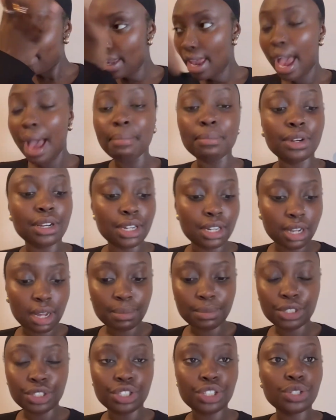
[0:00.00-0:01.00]
I'm gonna
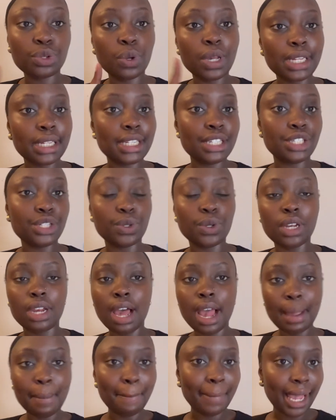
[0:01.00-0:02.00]
come and just quickly do
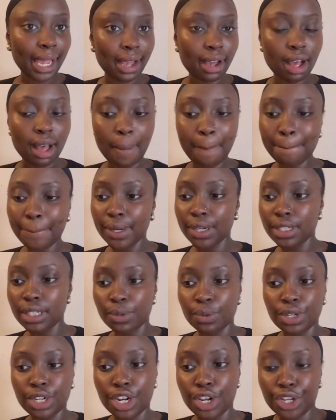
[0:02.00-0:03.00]
light makeup because I
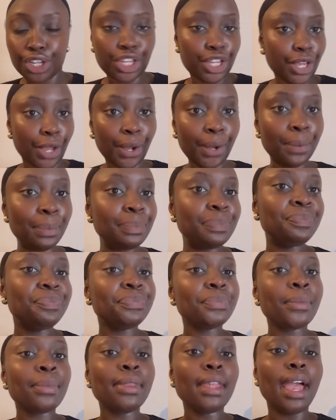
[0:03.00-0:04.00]
want to look cute.
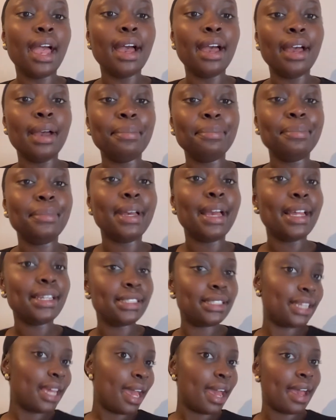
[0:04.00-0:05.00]

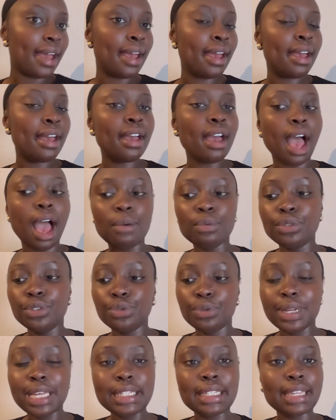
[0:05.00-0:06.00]
And yeah, I would
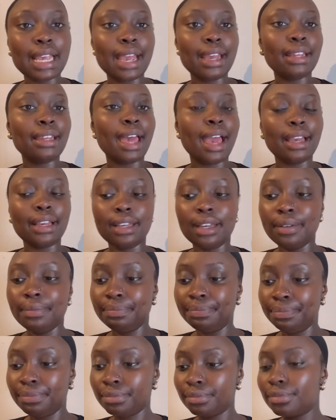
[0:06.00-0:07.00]
always say, like,
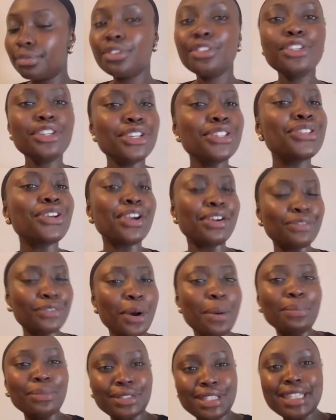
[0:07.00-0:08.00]
sorry, I've
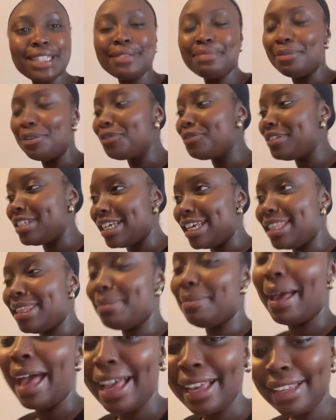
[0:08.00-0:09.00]
got Mufti at the
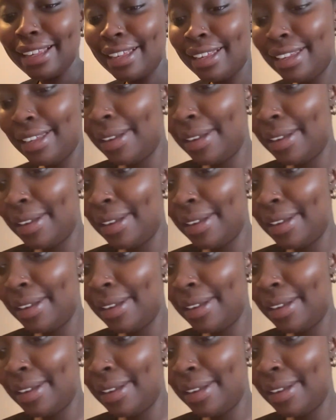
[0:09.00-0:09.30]
back.